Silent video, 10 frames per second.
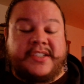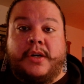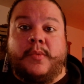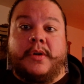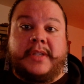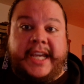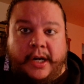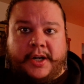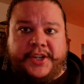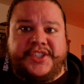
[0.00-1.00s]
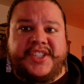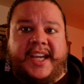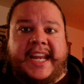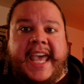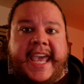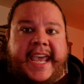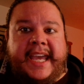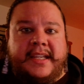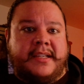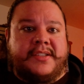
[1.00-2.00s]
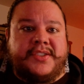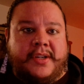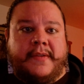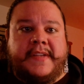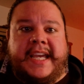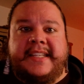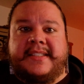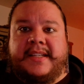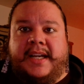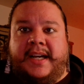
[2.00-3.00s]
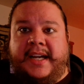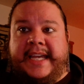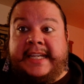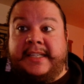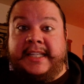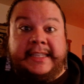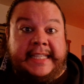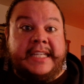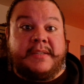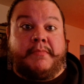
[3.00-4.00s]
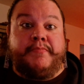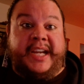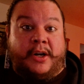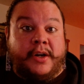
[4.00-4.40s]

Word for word: World Heritage Site, and it has served as an elite burial